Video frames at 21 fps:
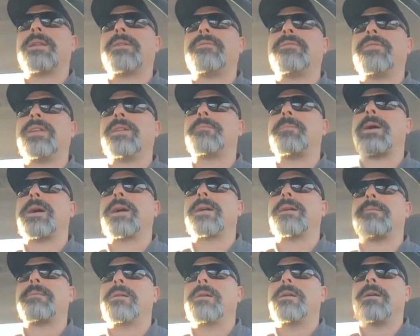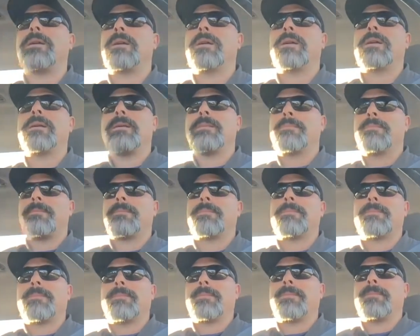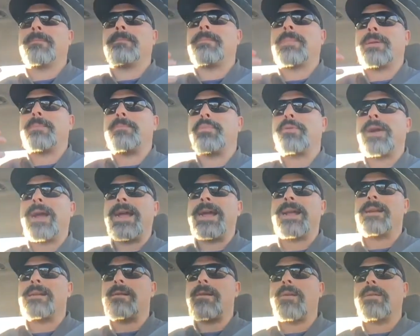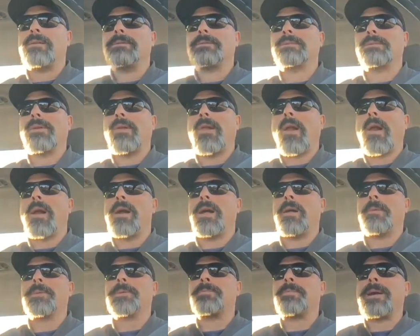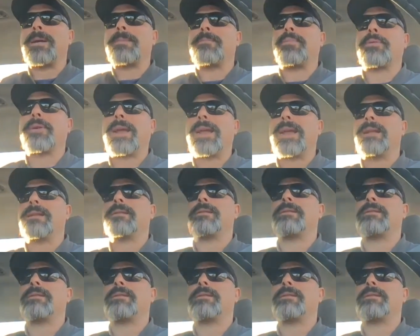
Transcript: feed my my brain helps my brain